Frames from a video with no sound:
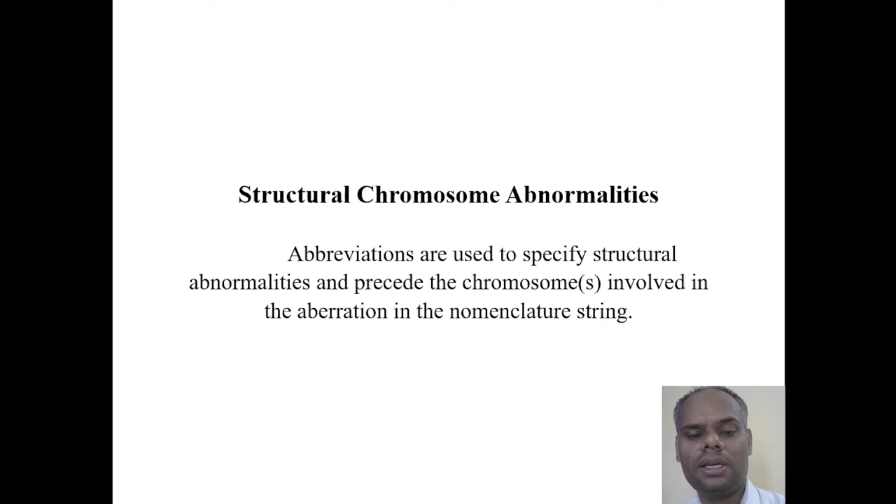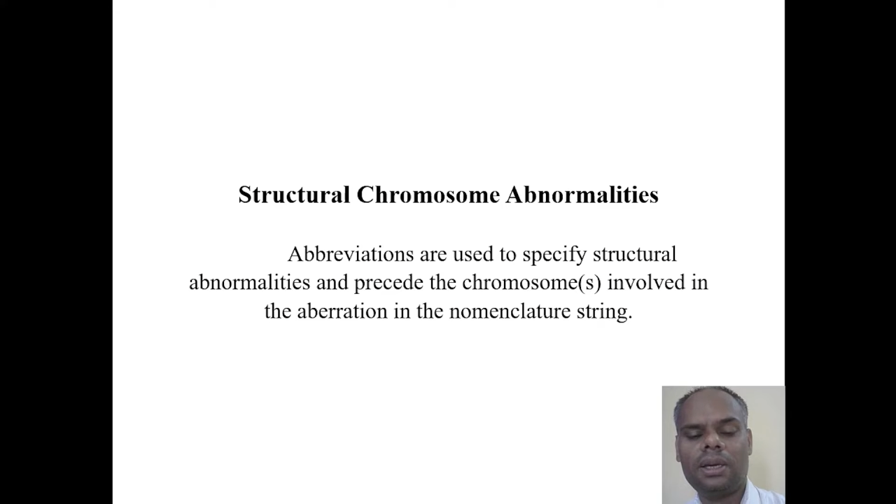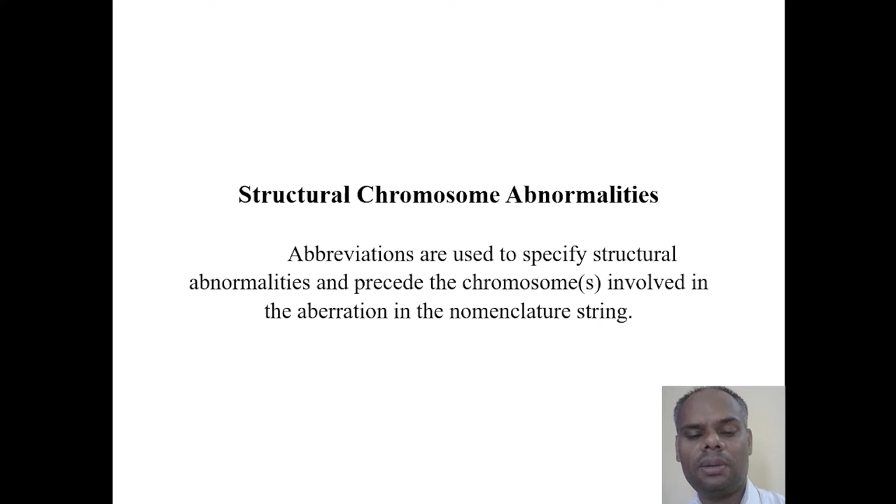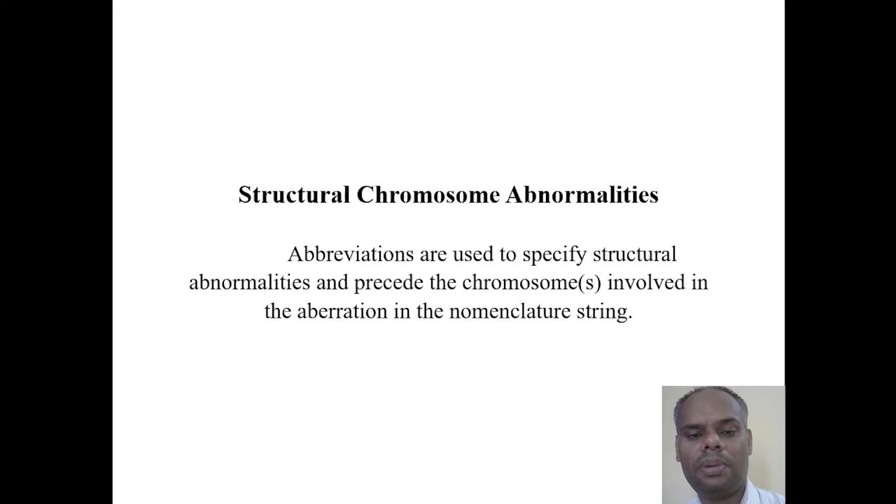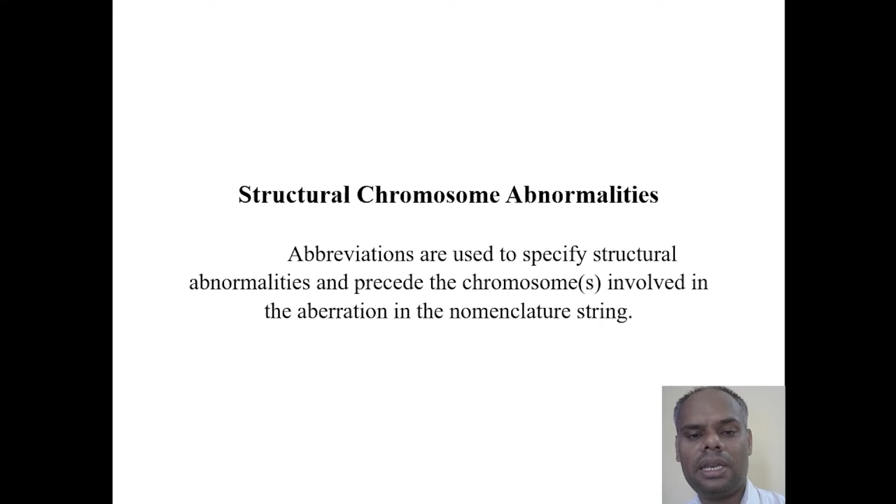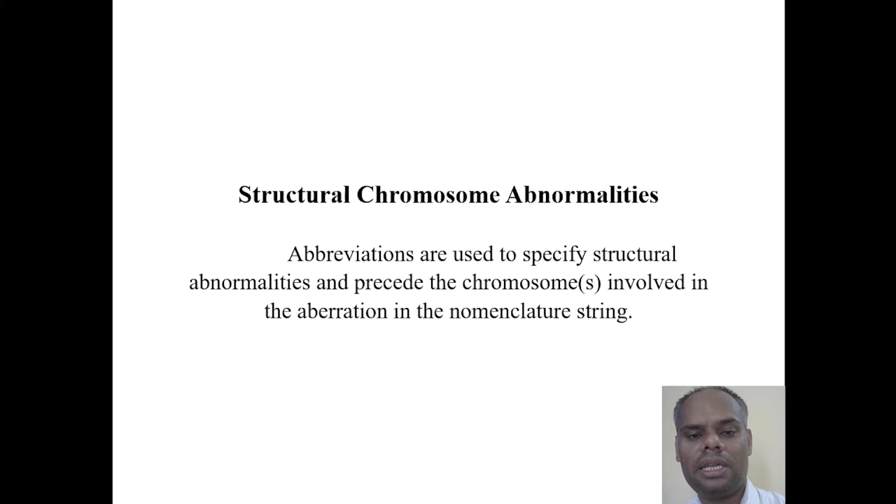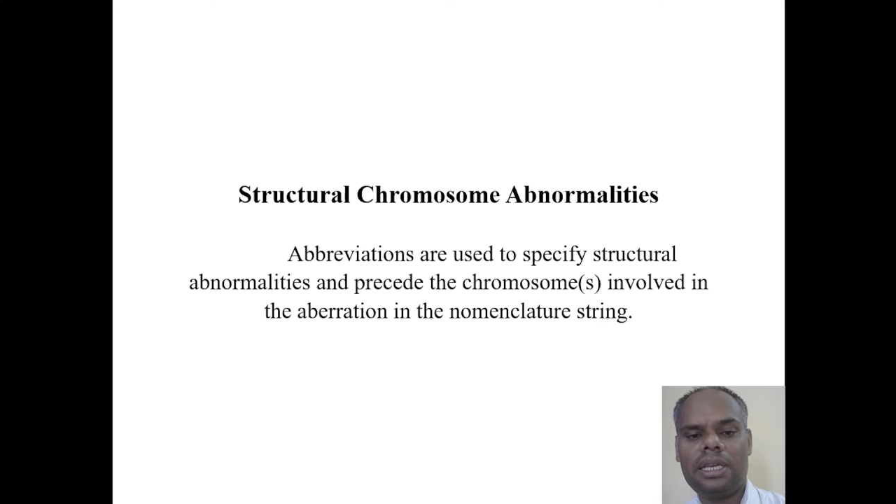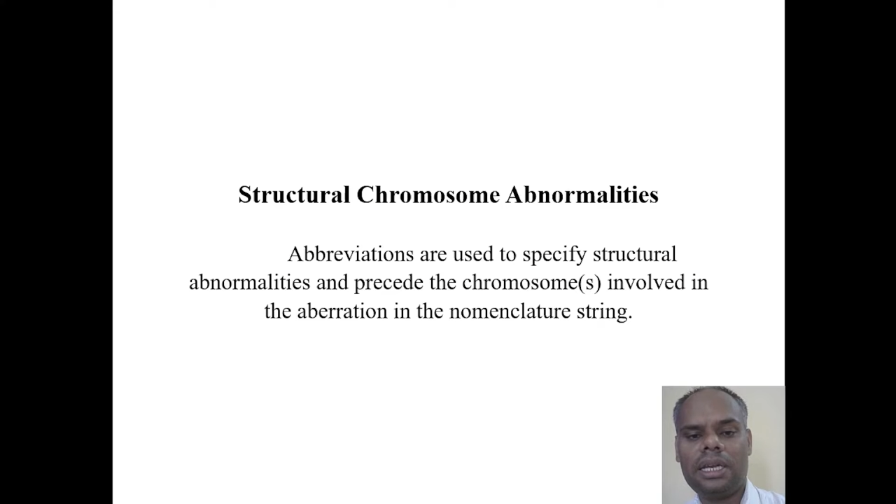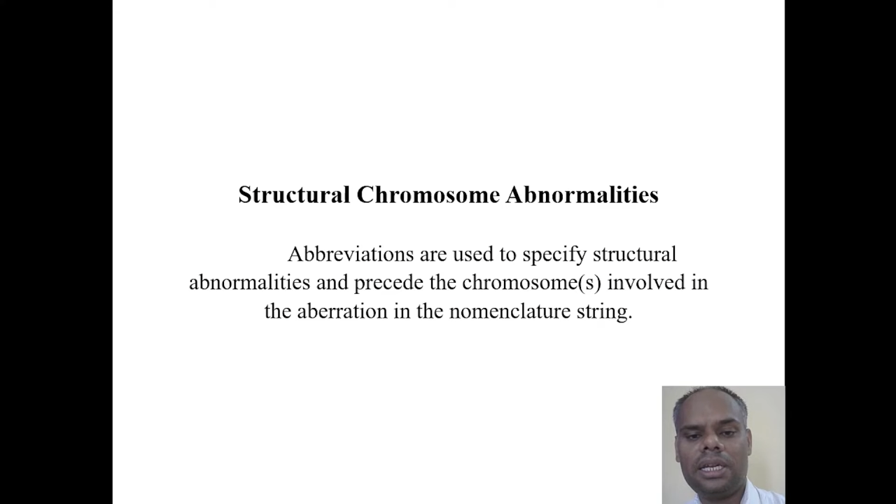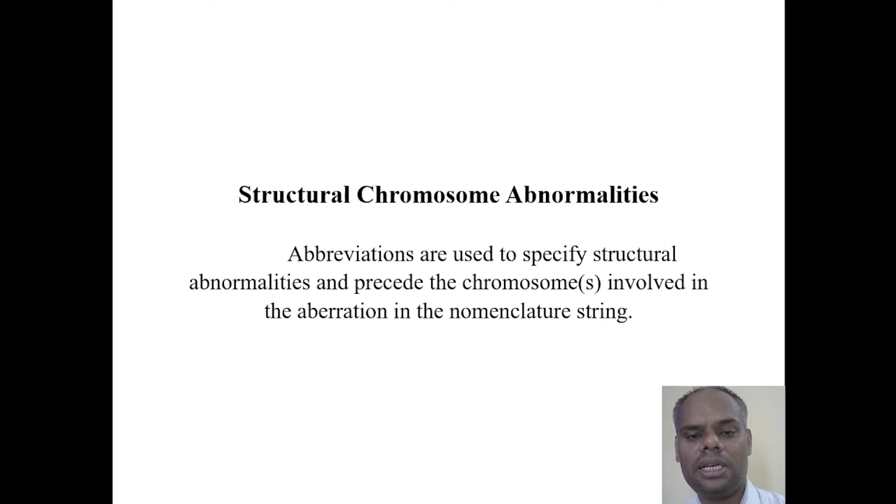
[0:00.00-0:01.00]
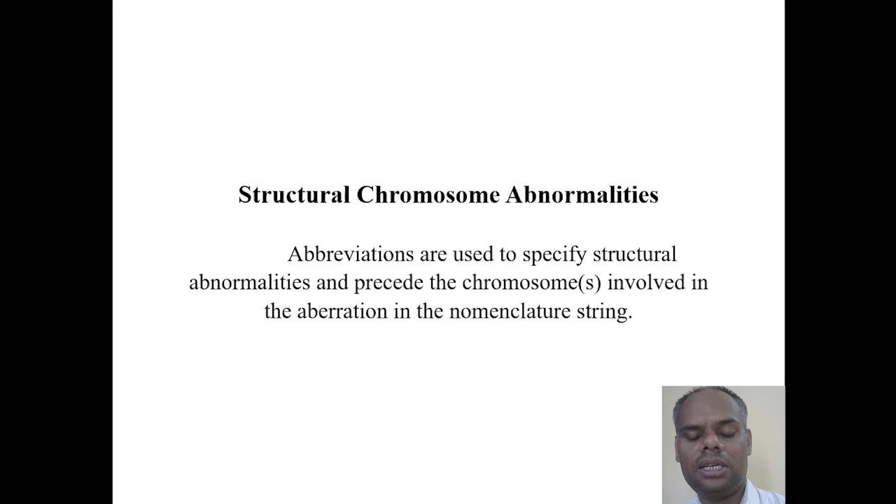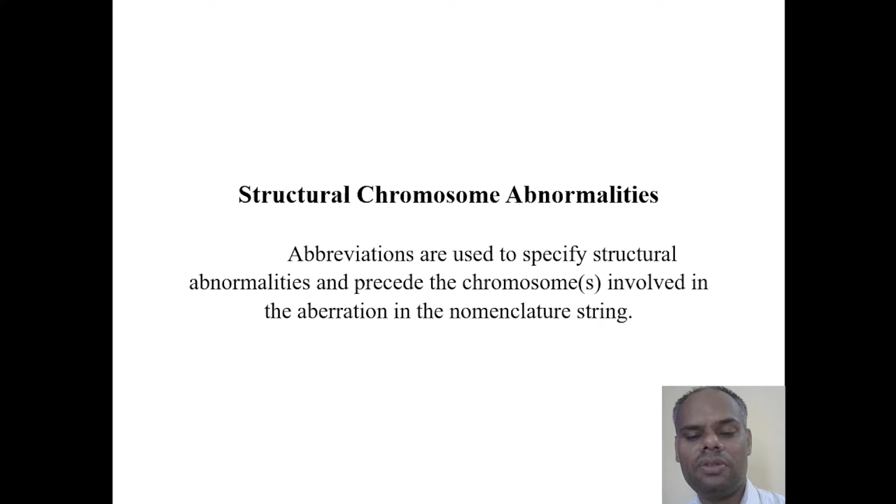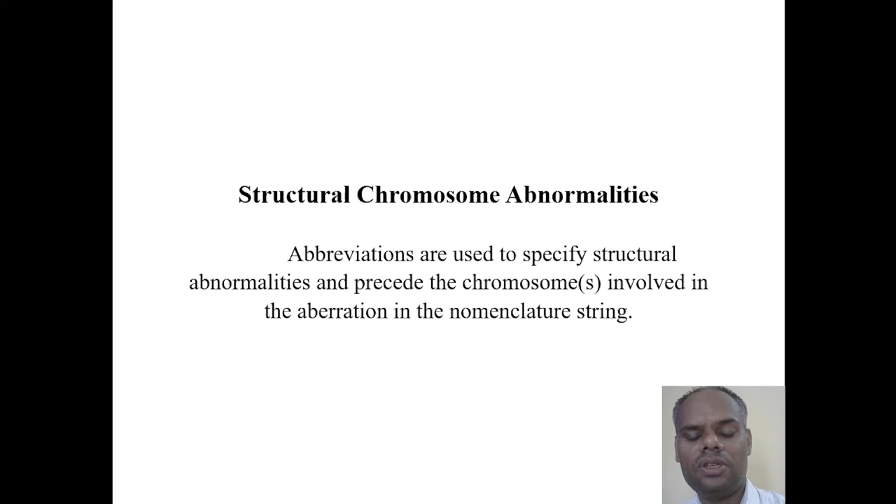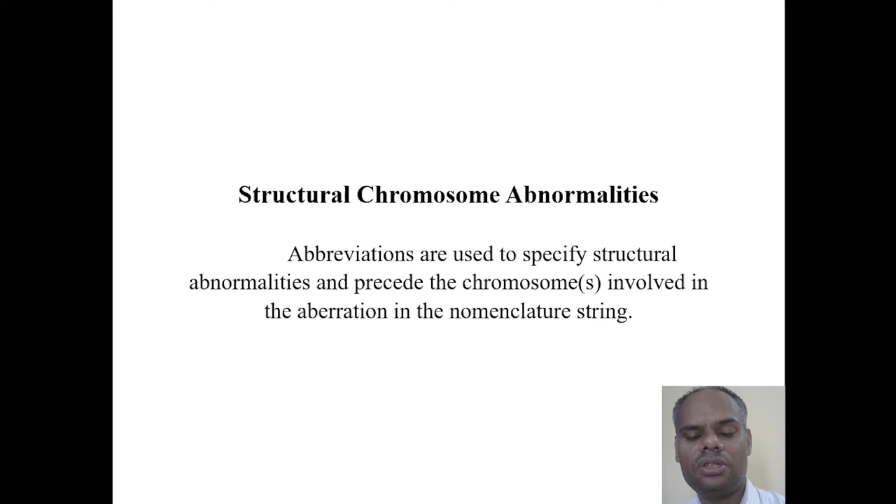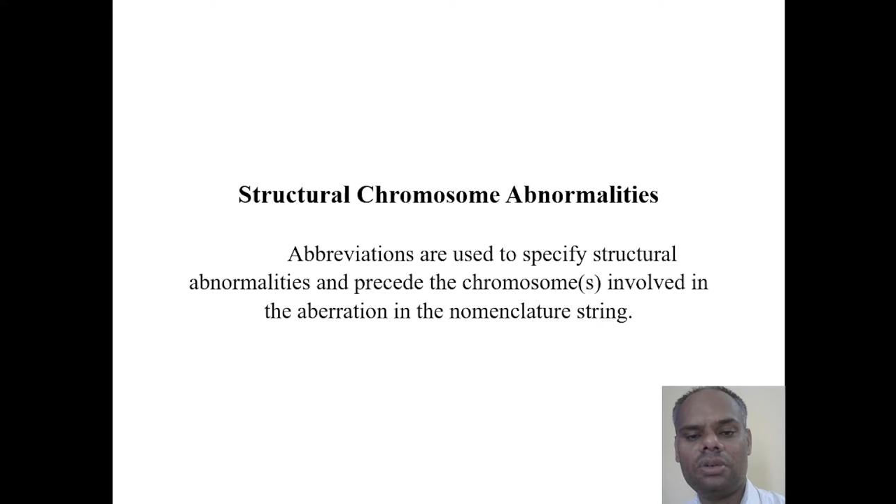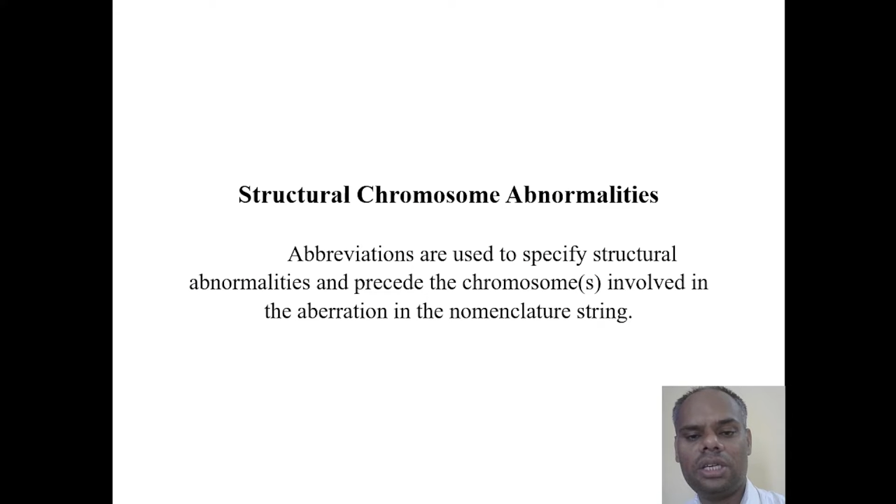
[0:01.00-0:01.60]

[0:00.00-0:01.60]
comparing an individual